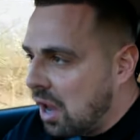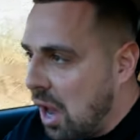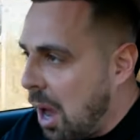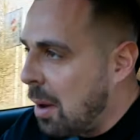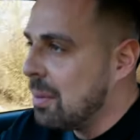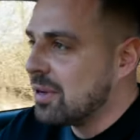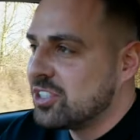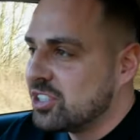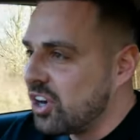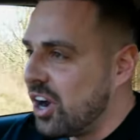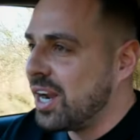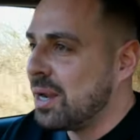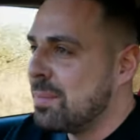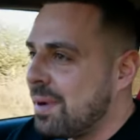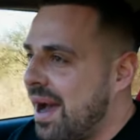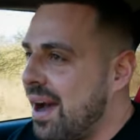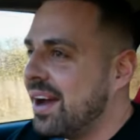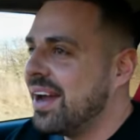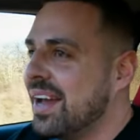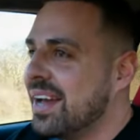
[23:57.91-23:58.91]
I'm excited
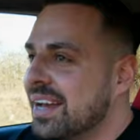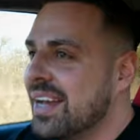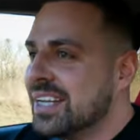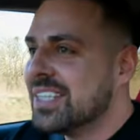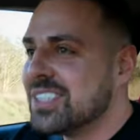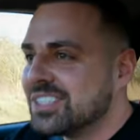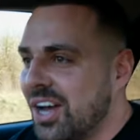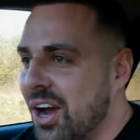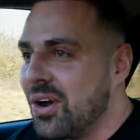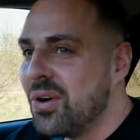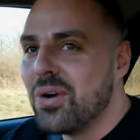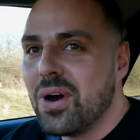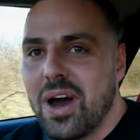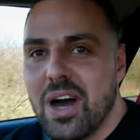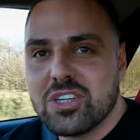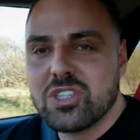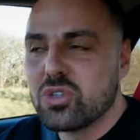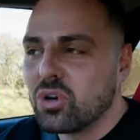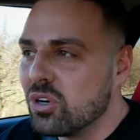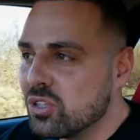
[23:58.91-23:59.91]
about it, so uh,
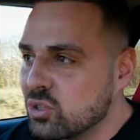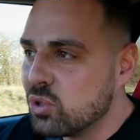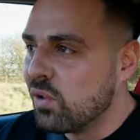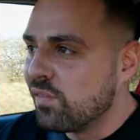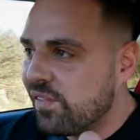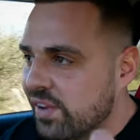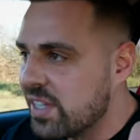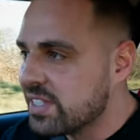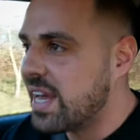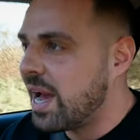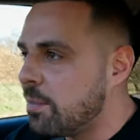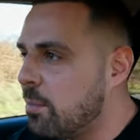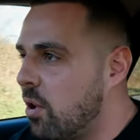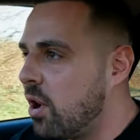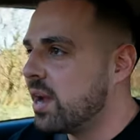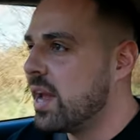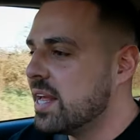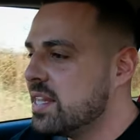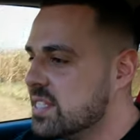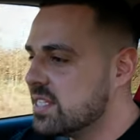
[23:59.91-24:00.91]
i just got to sort things out
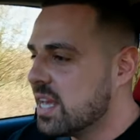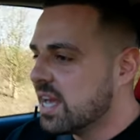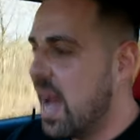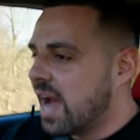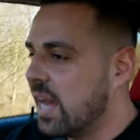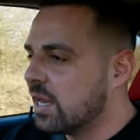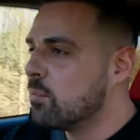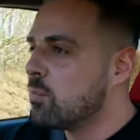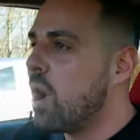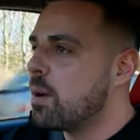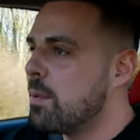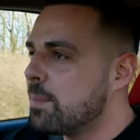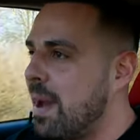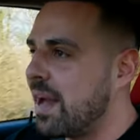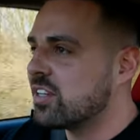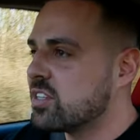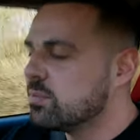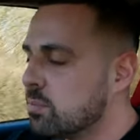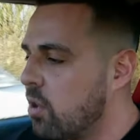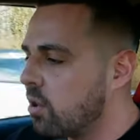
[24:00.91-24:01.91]
my end, and I might be
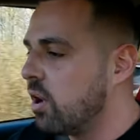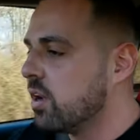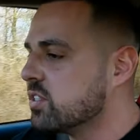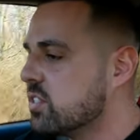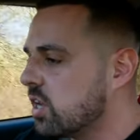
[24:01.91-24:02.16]
back tomorrow.